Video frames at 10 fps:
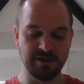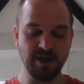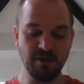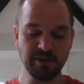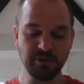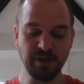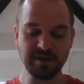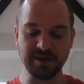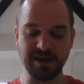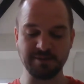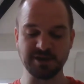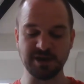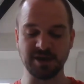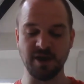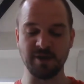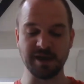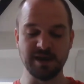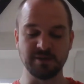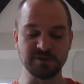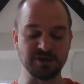The only thing that kept her going
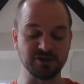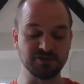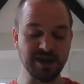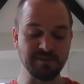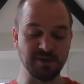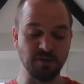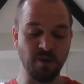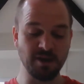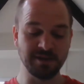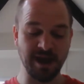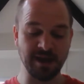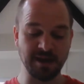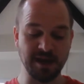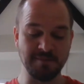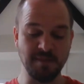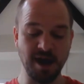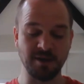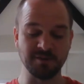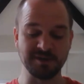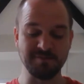was the dream that one day her
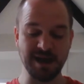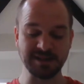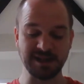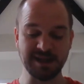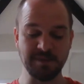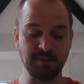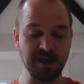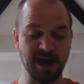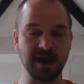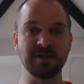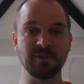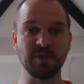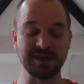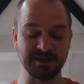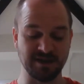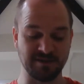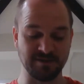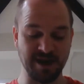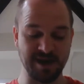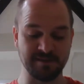ma would magically appear and whisk her
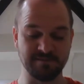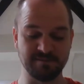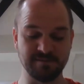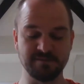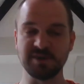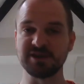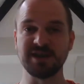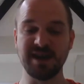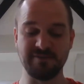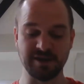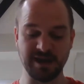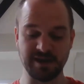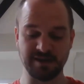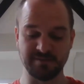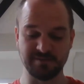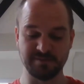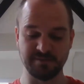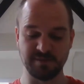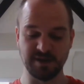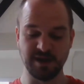away, but she never did.
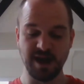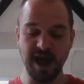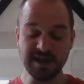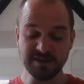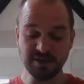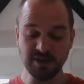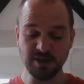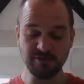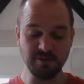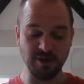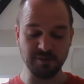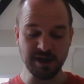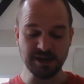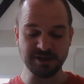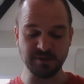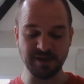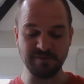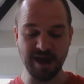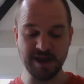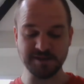As the girl grew up, she would
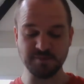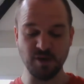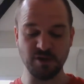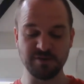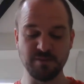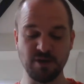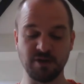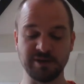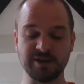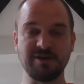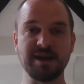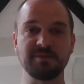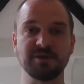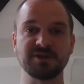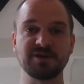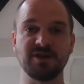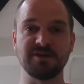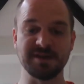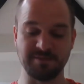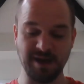invent more and more incredible
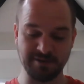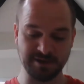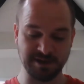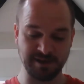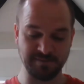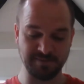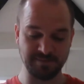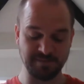stories about her.